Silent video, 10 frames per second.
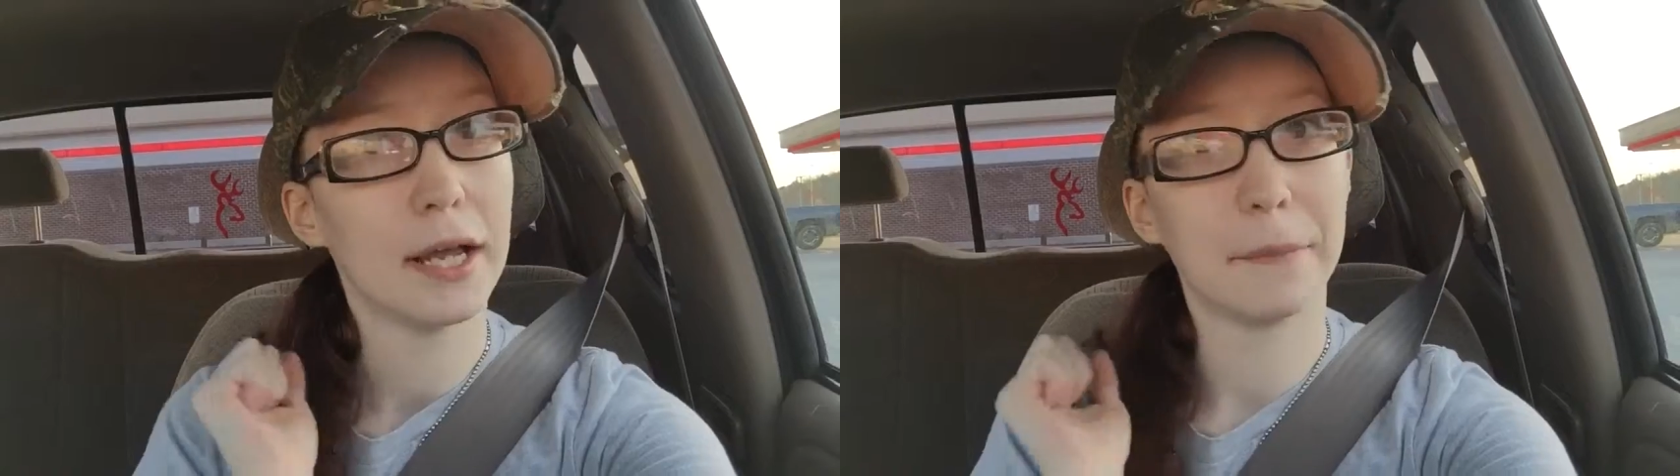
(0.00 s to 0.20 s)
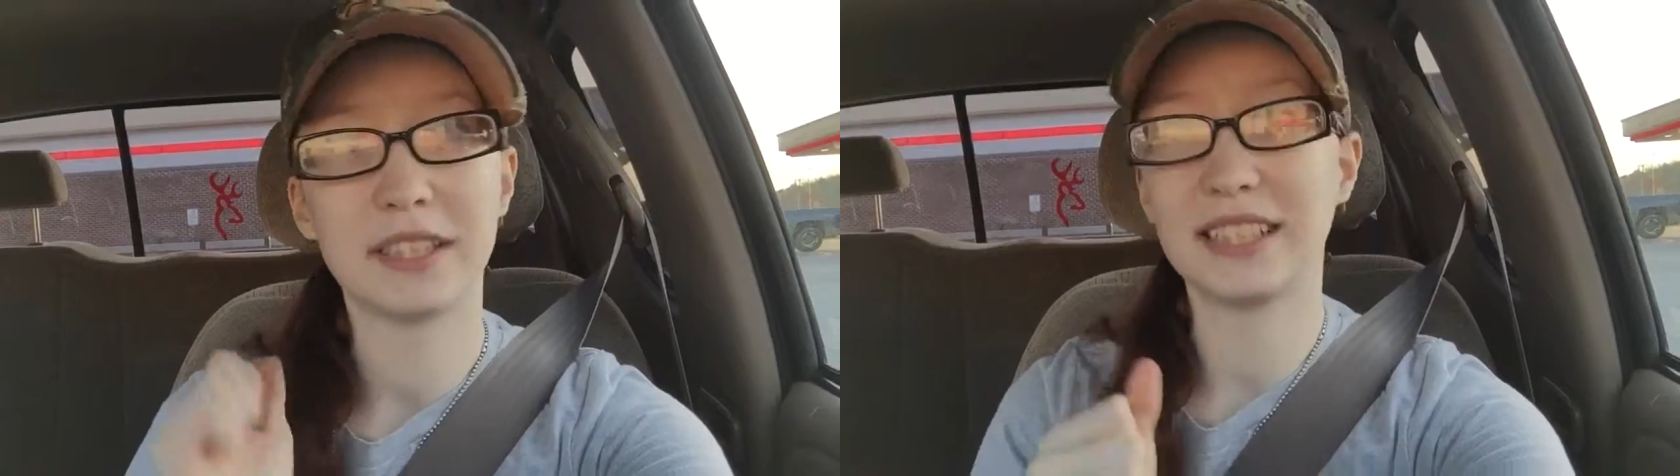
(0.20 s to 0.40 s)

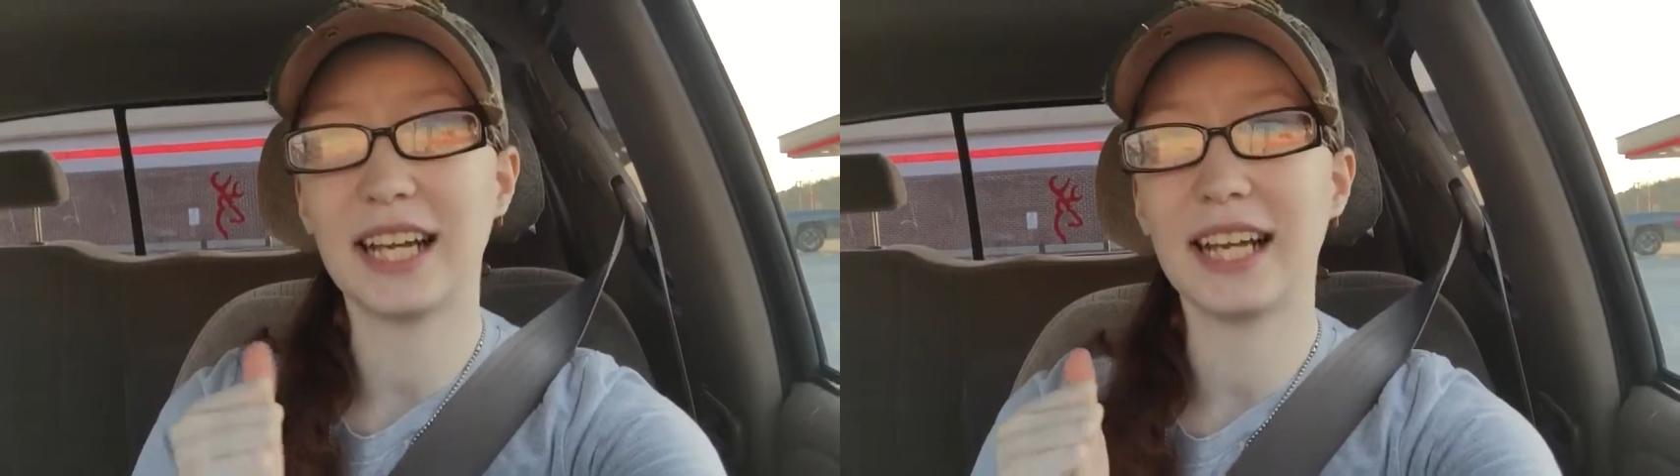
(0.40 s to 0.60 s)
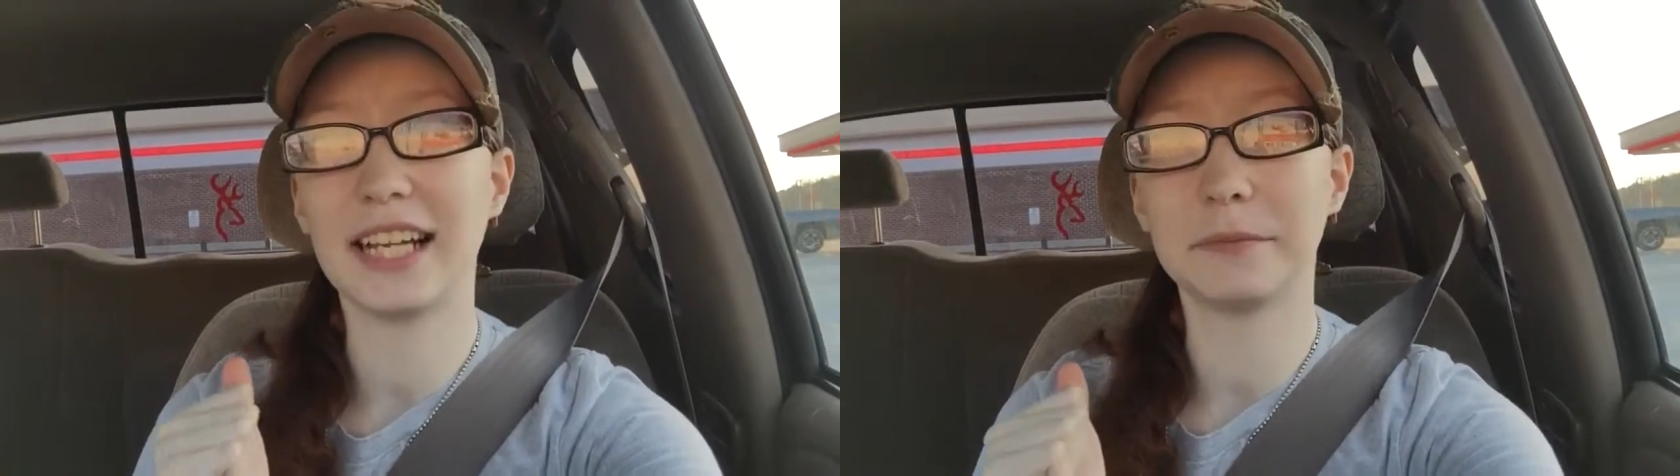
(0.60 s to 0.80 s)
But
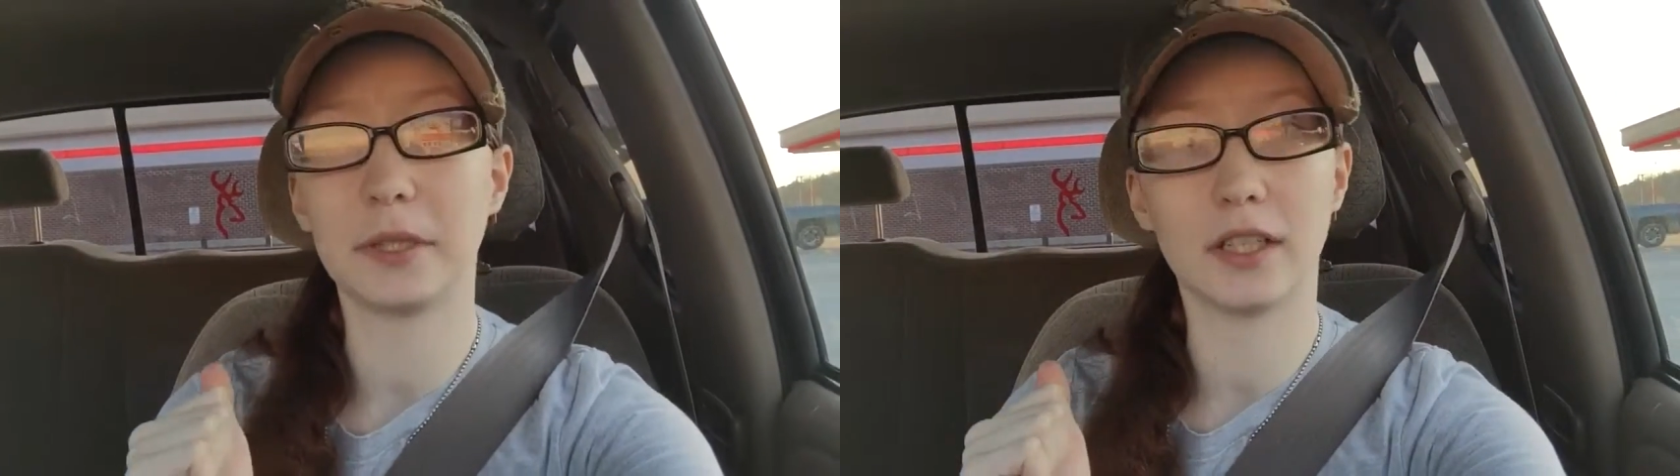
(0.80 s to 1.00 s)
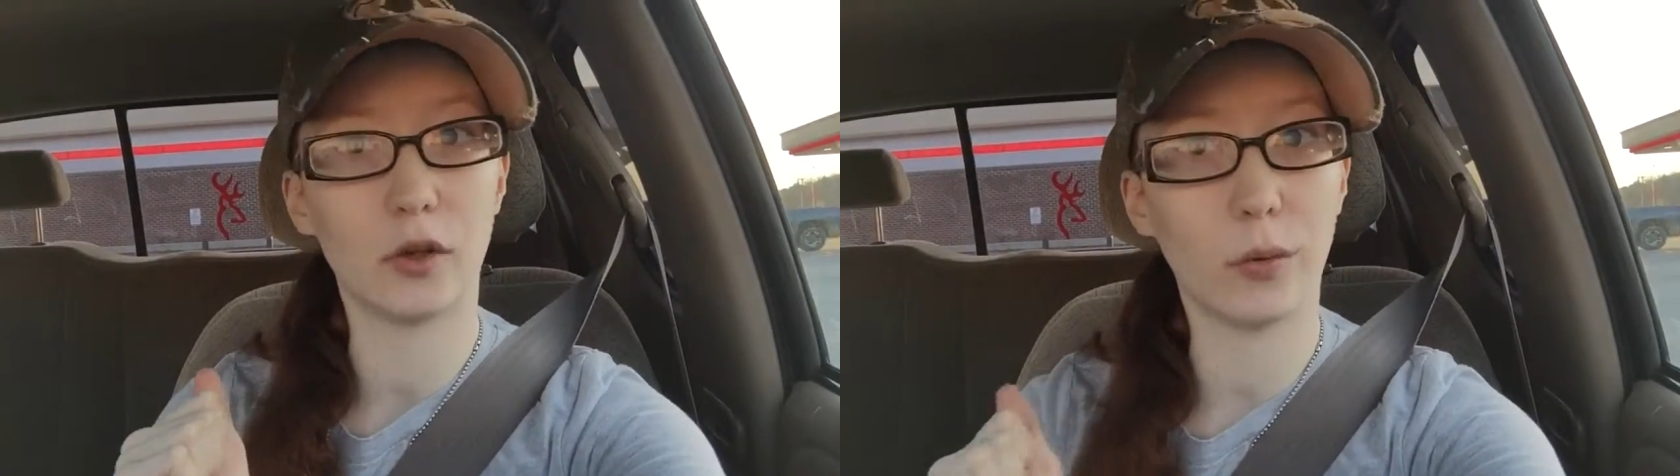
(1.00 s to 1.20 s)
today has
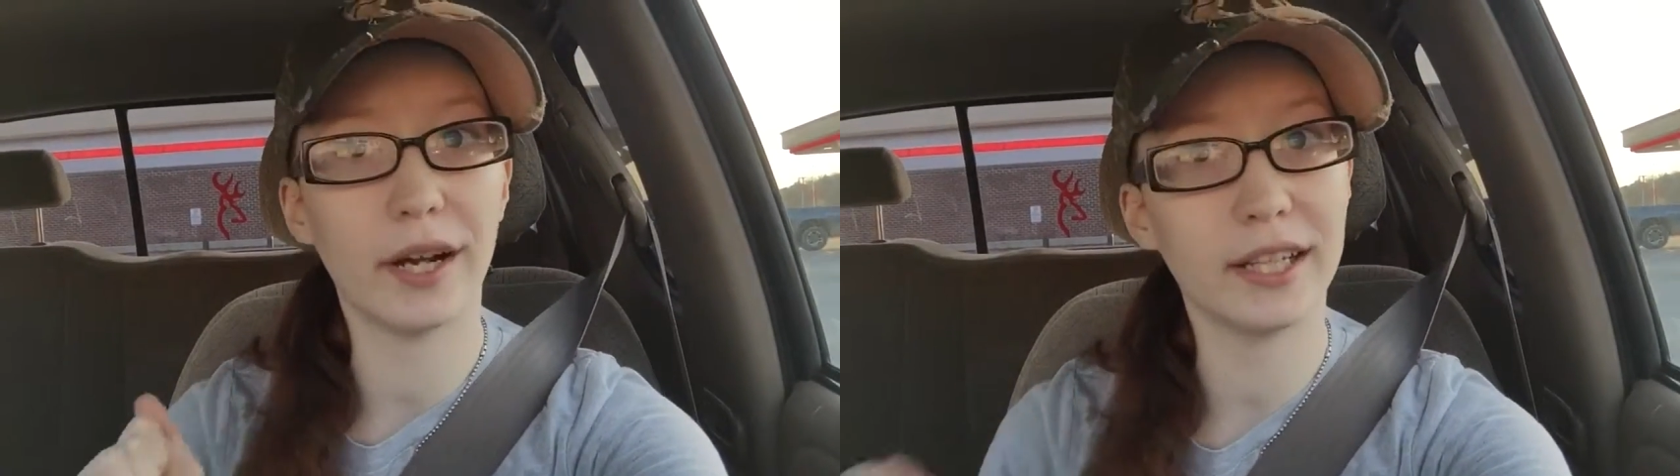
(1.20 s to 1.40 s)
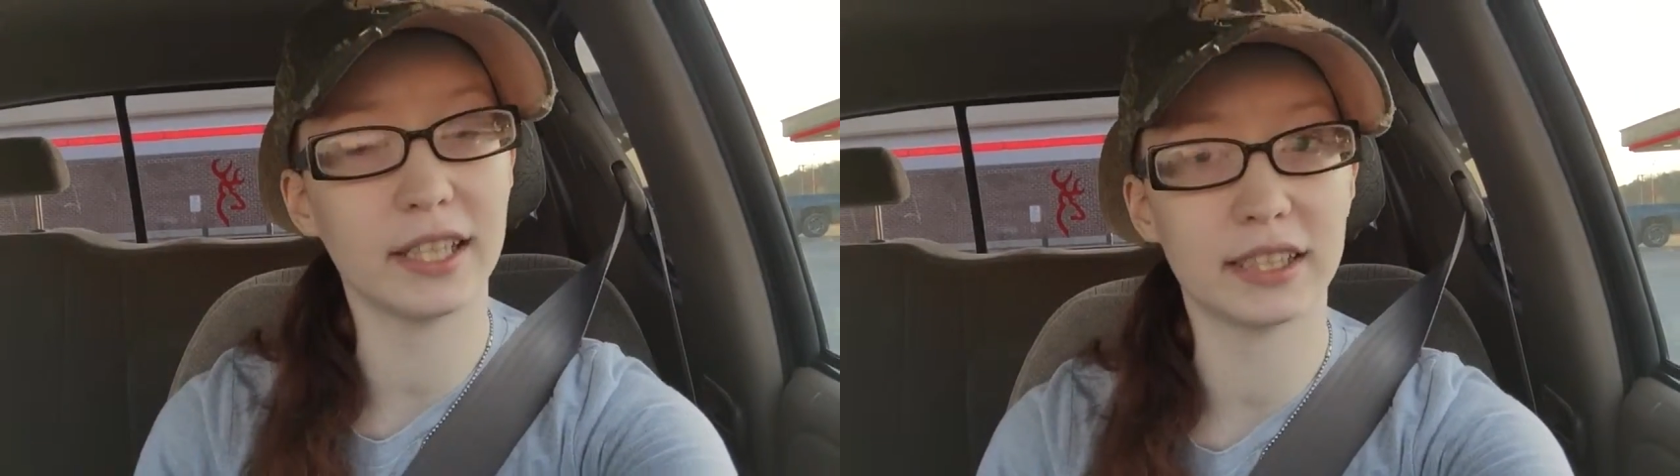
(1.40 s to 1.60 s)
been
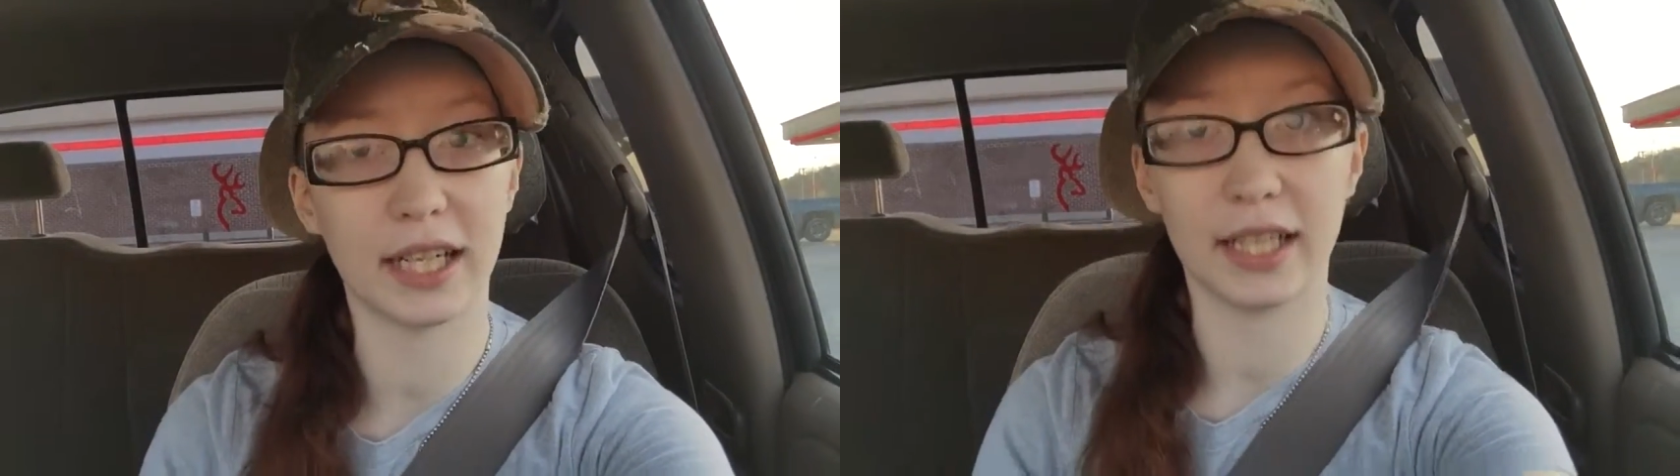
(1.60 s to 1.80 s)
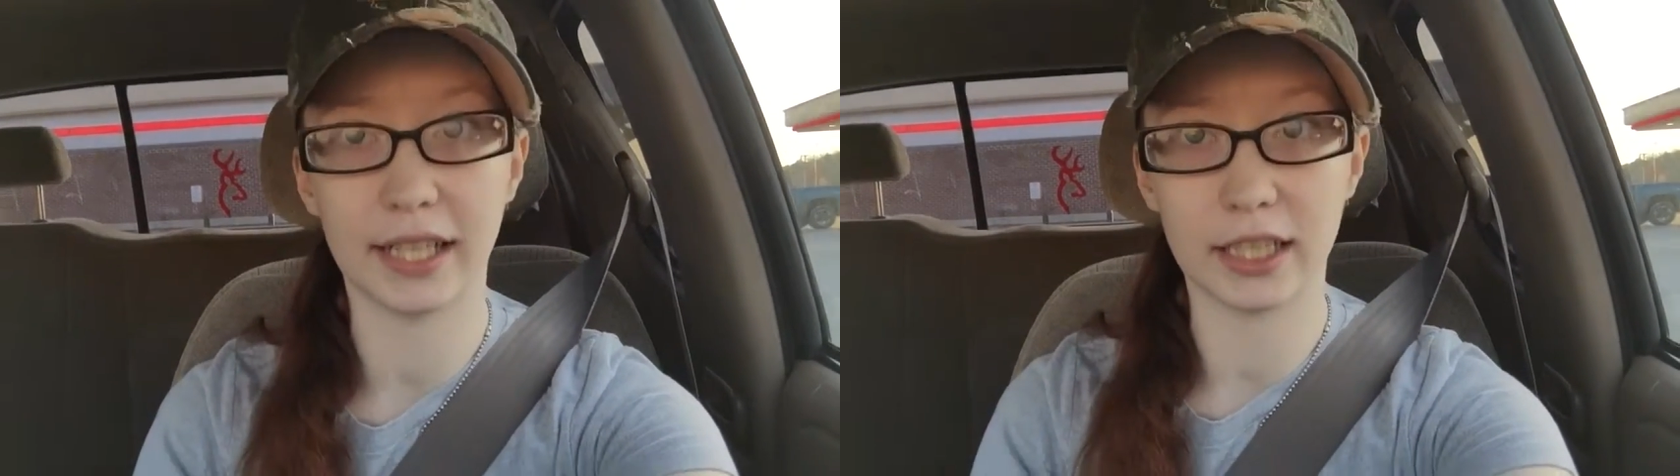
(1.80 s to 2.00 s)
quite an
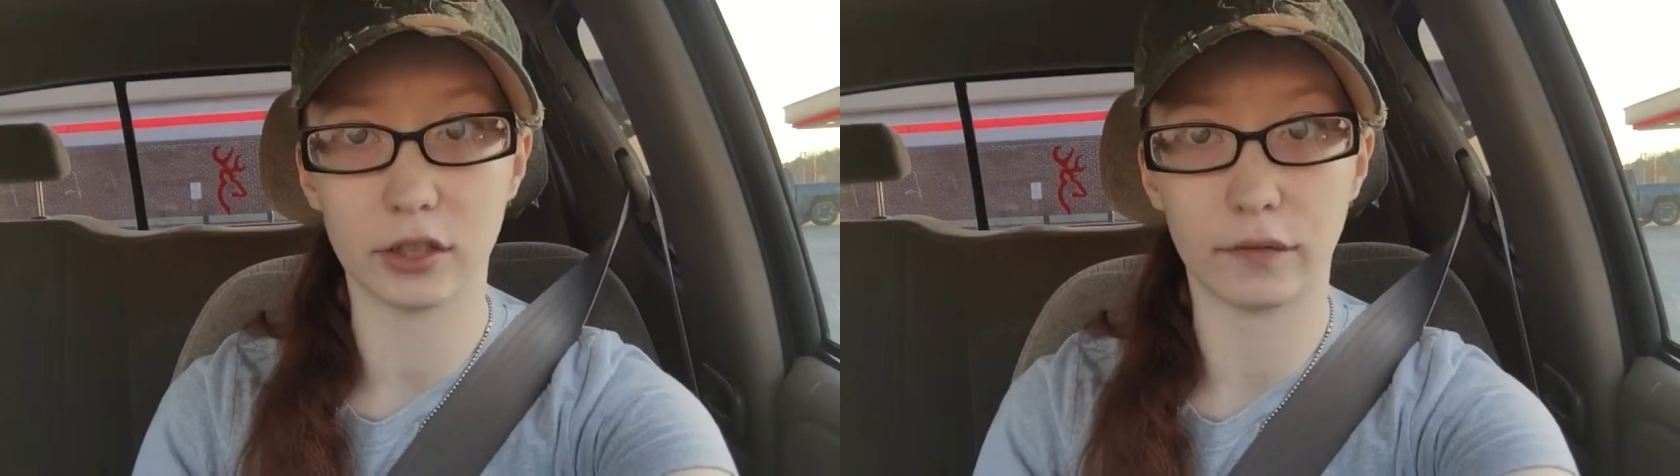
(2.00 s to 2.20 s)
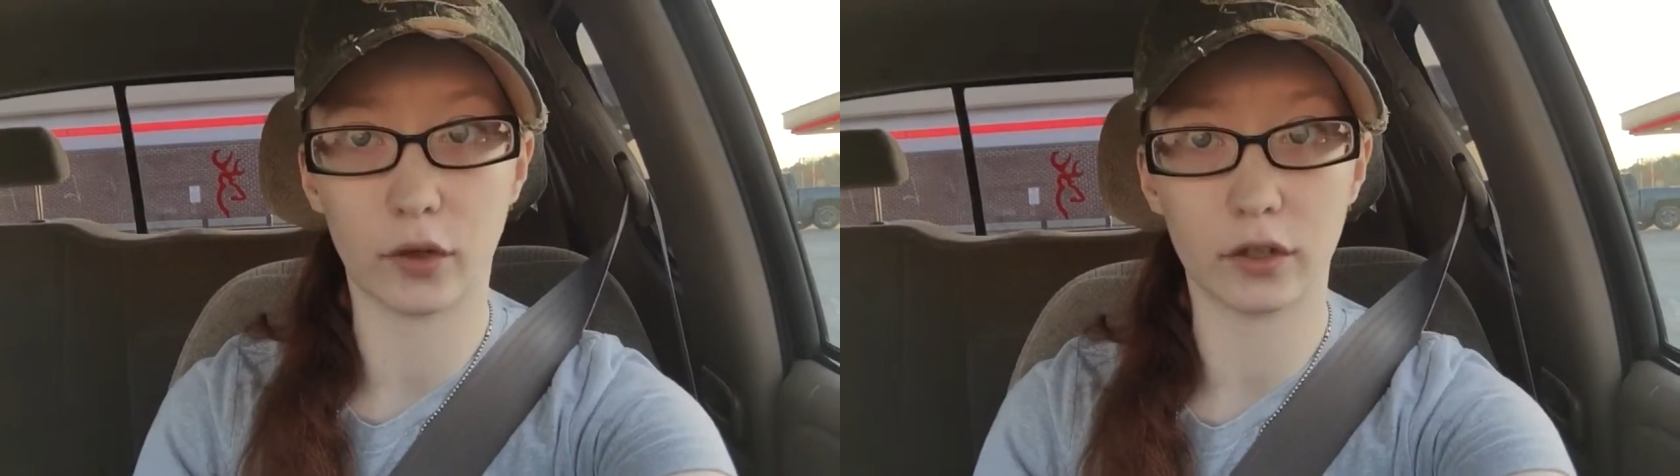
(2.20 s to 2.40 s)
exciting day
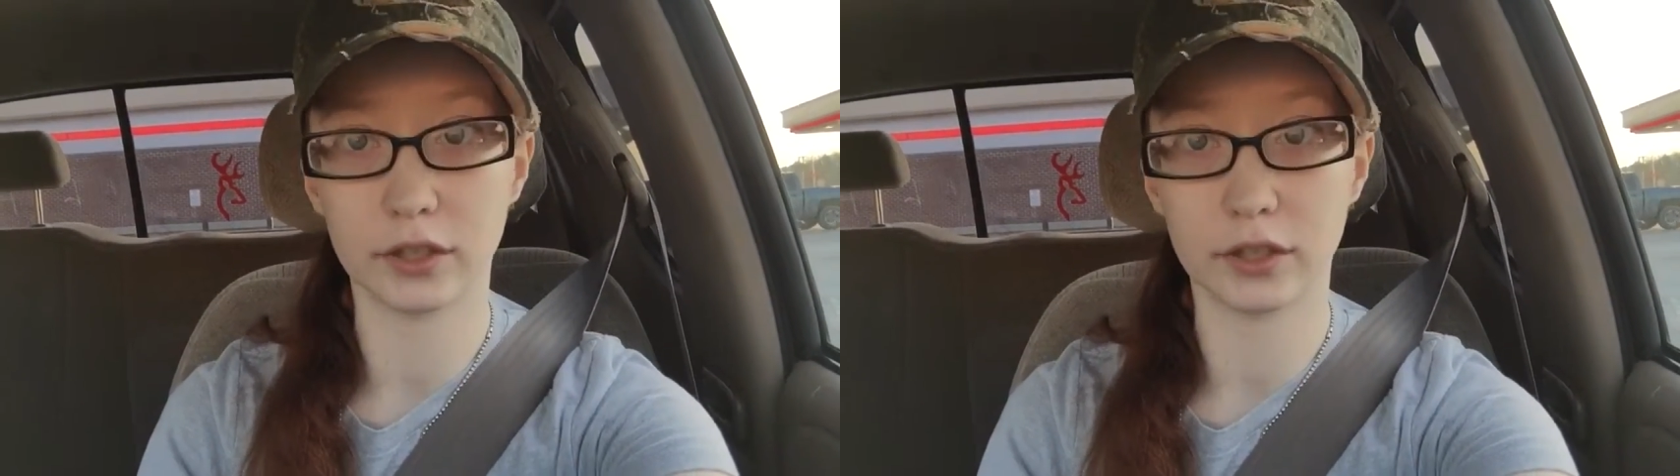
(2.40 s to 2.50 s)
so far.